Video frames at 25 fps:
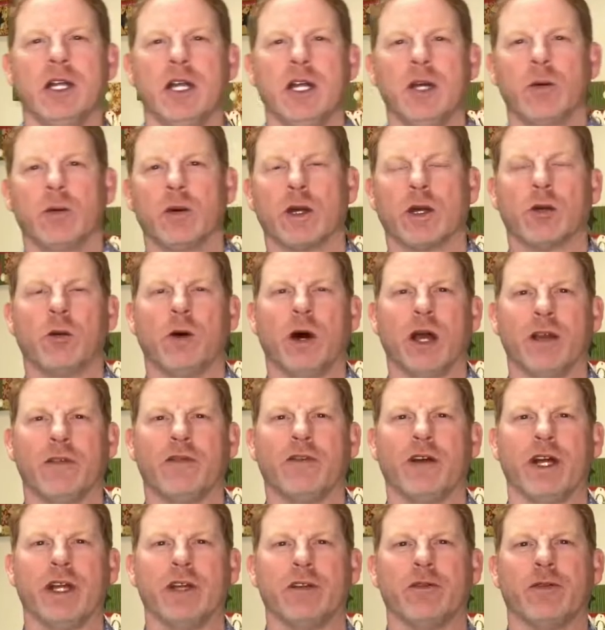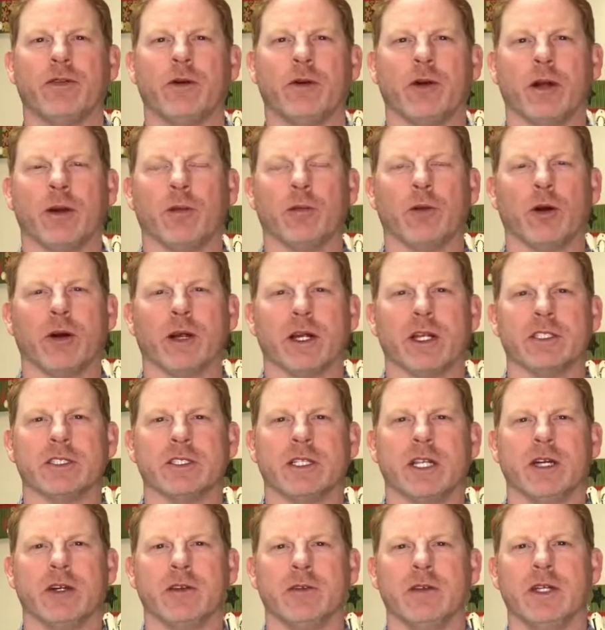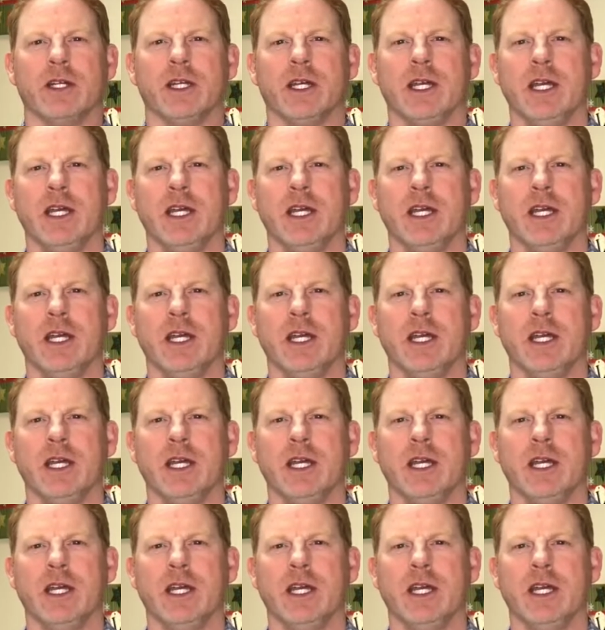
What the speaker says: when qualifying for a mortgage loan?